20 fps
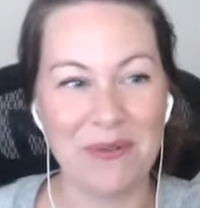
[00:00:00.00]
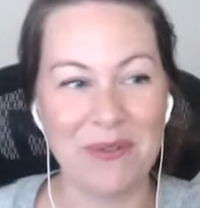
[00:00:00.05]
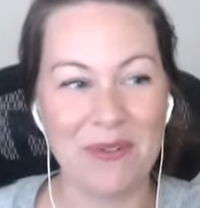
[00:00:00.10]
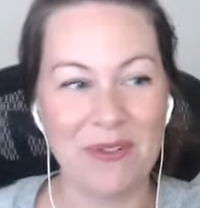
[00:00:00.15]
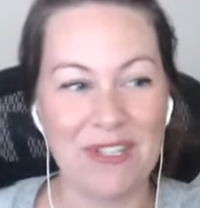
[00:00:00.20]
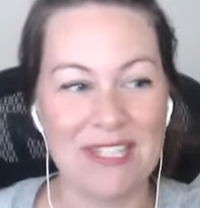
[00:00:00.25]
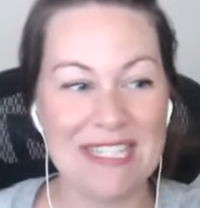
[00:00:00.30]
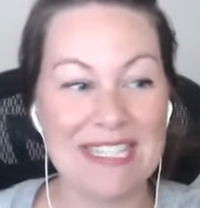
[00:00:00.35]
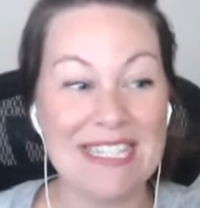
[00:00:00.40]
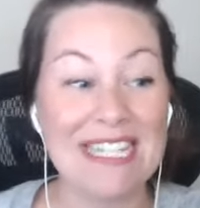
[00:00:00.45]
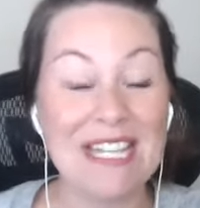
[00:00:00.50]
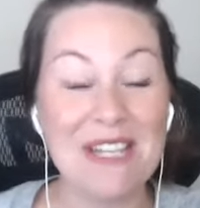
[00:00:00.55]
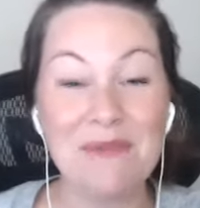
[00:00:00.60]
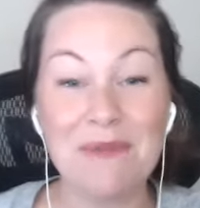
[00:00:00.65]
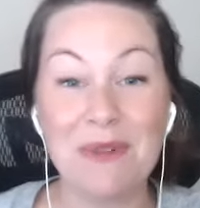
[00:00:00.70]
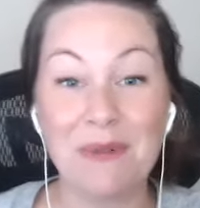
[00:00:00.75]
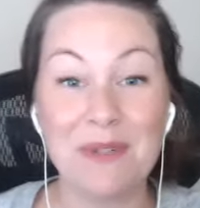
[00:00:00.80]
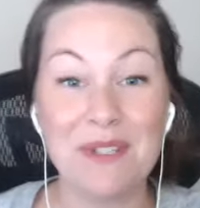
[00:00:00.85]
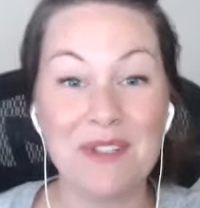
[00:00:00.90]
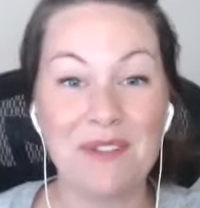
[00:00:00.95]
see
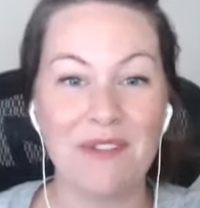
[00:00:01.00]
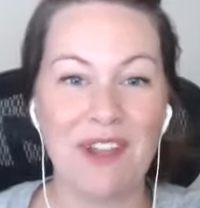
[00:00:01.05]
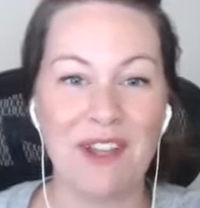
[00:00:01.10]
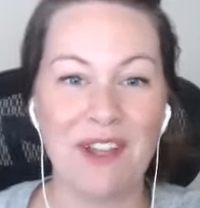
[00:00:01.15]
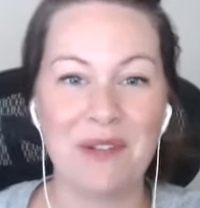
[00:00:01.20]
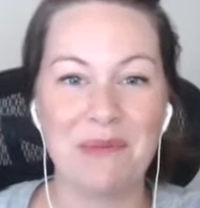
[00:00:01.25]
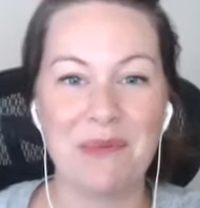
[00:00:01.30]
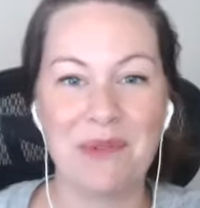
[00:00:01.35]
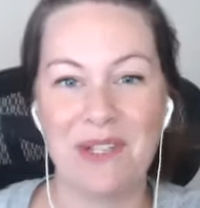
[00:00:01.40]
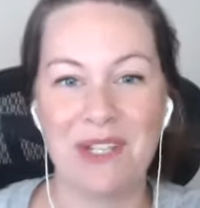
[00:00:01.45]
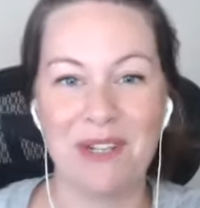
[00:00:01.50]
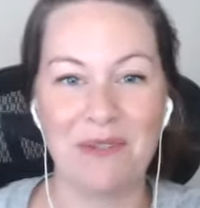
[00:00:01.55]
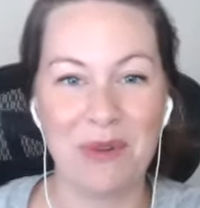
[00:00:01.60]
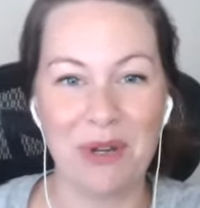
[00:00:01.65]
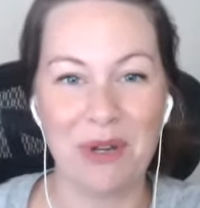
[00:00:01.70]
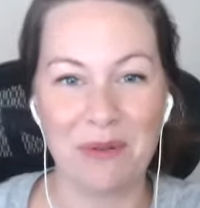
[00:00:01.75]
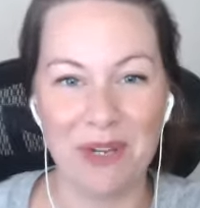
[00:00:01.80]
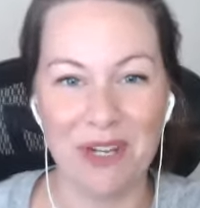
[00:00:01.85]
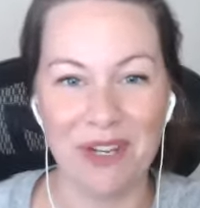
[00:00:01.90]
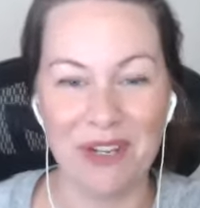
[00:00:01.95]
what was available and
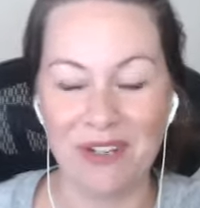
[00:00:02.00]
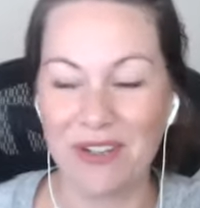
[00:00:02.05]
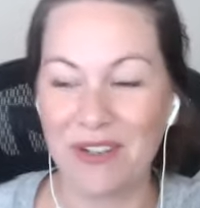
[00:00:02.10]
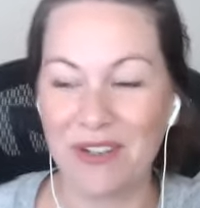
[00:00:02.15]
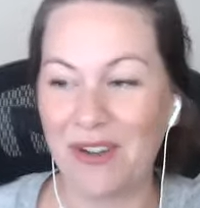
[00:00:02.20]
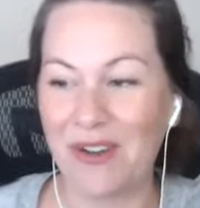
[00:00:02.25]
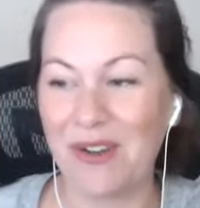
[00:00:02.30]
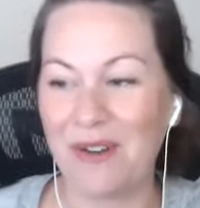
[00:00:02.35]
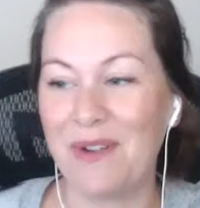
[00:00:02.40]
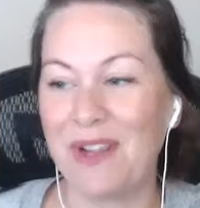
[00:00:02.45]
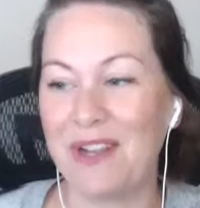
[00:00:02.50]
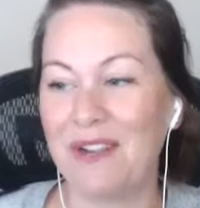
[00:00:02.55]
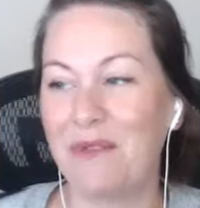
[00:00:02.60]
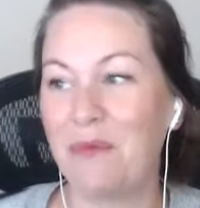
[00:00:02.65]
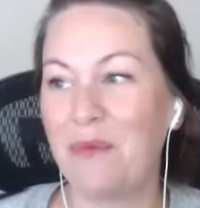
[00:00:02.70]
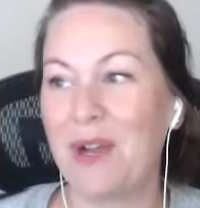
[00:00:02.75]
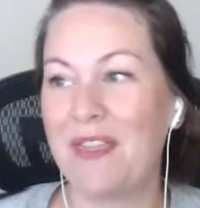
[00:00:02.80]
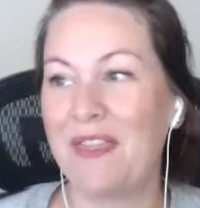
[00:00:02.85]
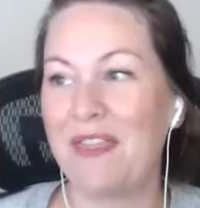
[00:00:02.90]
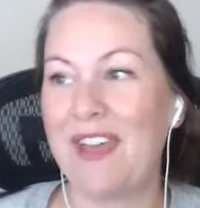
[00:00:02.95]
where we could go and
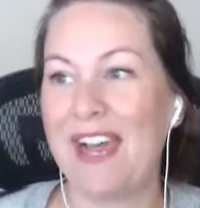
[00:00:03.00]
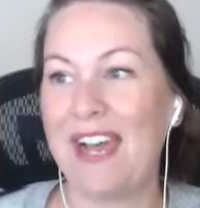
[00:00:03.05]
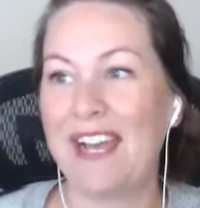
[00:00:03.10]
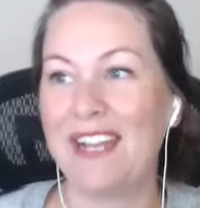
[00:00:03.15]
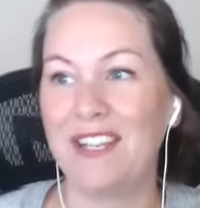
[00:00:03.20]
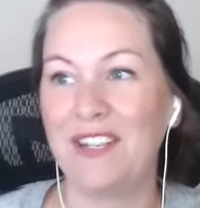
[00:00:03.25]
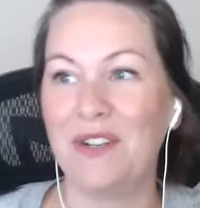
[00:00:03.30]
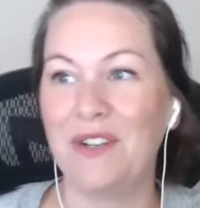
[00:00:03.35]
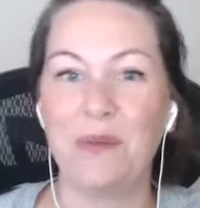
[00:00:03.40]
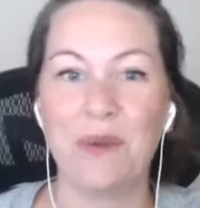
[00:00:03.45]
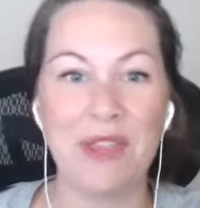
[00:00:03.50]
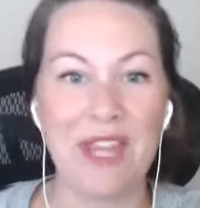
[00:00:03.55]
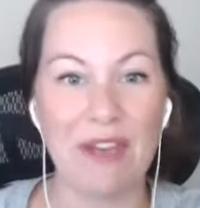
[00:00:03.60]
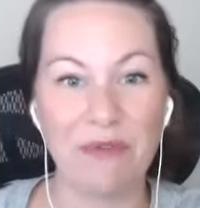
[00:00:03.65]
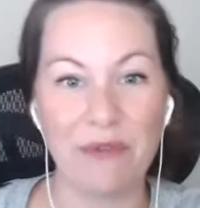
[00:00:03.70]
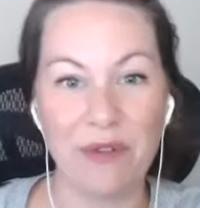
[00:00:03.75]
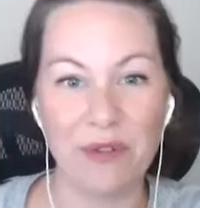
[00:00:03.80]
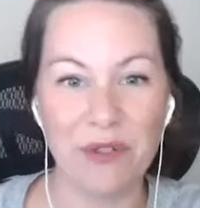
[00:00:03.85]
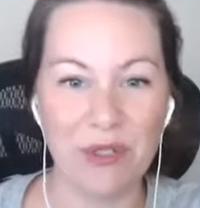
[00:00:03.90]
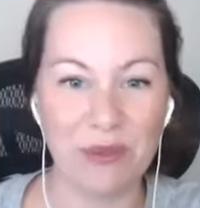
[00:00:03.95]
what that
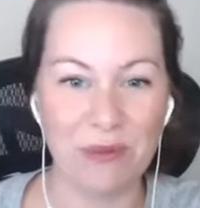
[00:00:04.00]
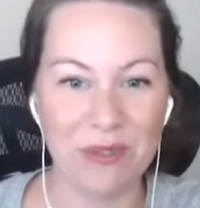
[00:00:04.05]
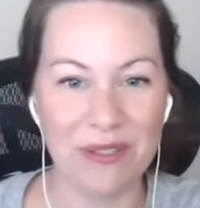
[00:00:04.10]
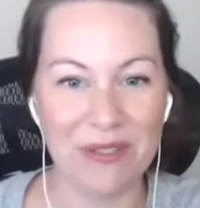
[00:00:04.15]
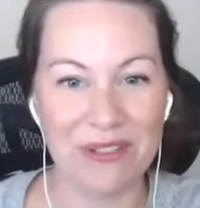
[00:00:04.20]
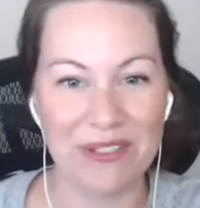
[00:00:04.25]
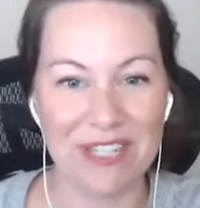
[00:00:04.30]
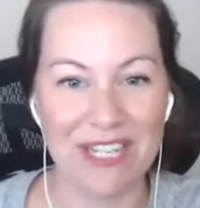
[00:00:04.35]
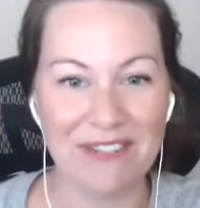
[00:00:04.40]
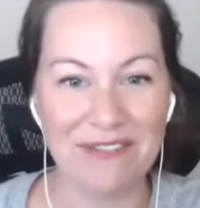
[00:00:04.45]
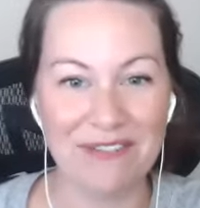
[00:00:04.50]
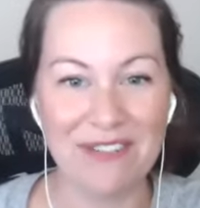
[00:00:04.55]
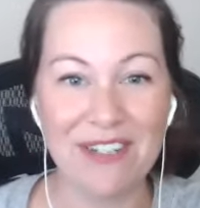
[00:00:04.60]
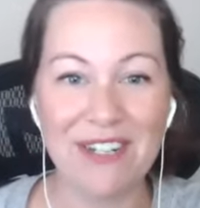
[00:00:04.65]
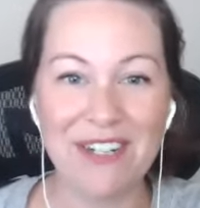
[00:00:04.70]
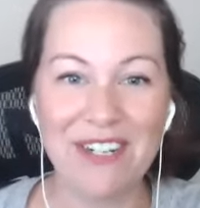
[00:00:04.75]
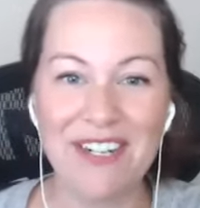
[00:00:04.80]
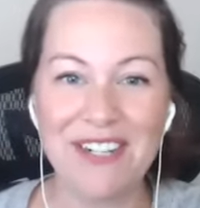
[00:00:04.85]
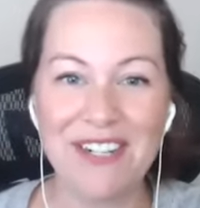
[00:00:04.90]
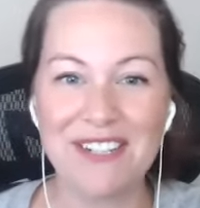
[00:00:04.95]
future would look like for
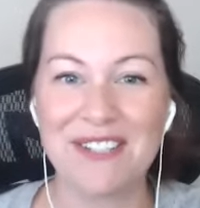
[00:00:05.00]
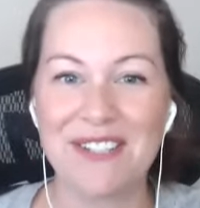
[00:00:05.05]
her.